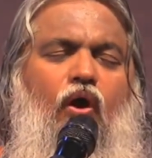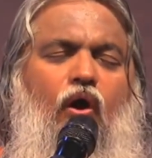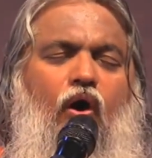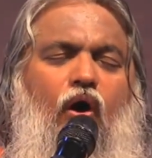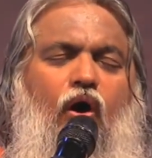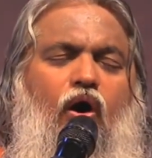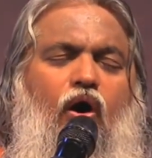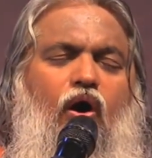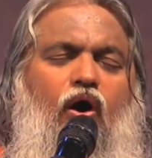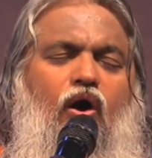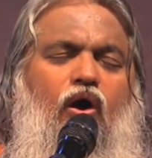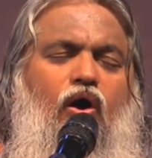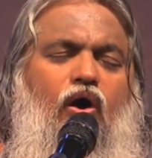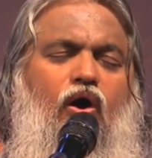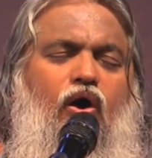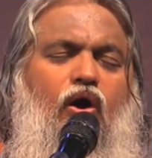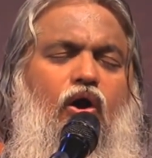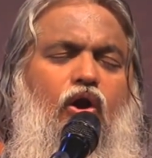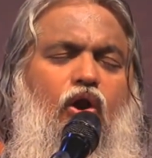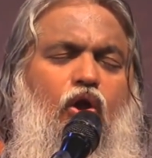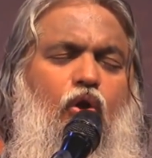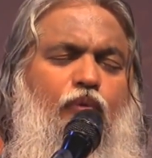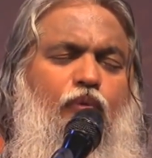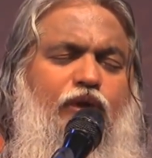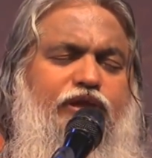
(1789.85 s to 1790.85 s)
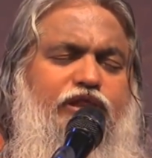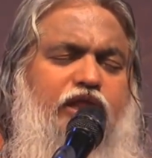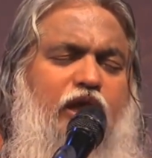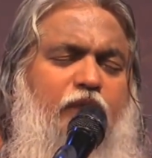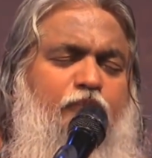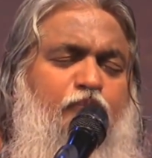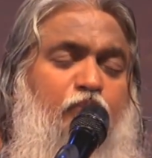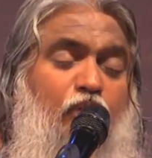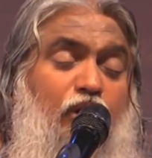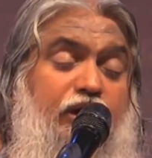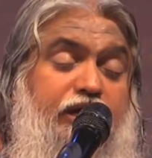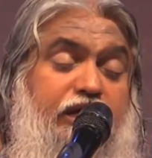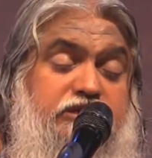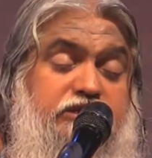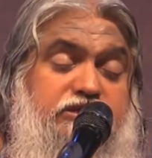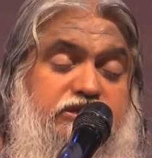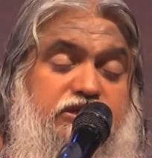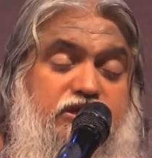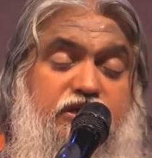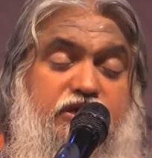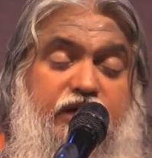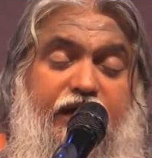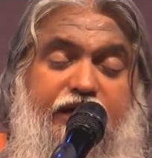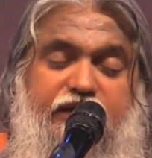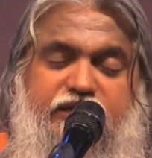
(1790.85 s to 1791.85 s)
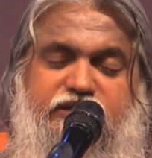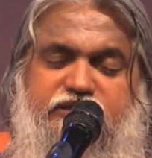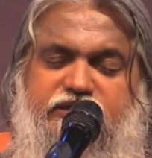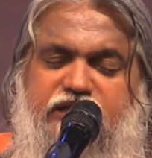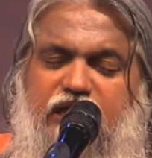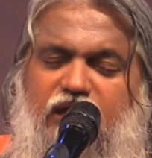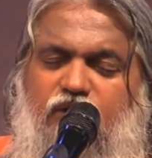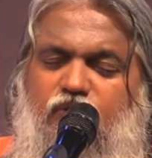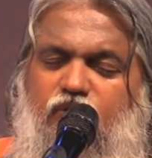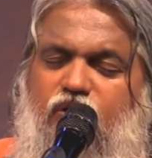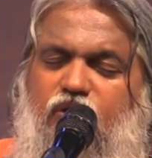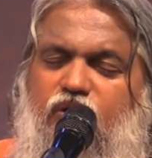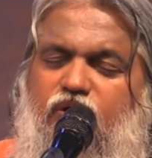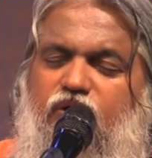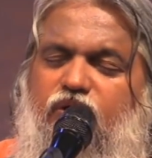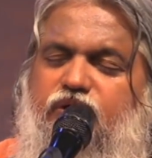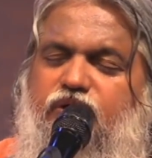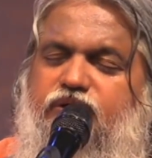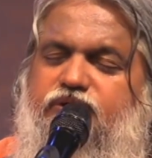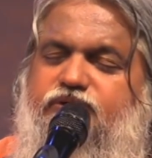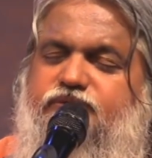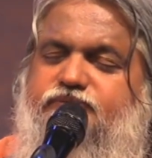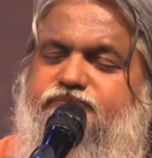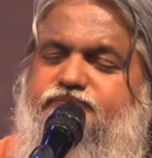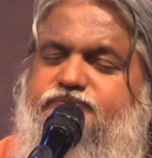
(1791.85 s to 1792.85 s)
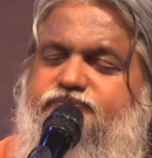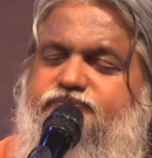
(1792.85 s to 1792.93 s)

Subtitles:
all over their bodies right now, Lord.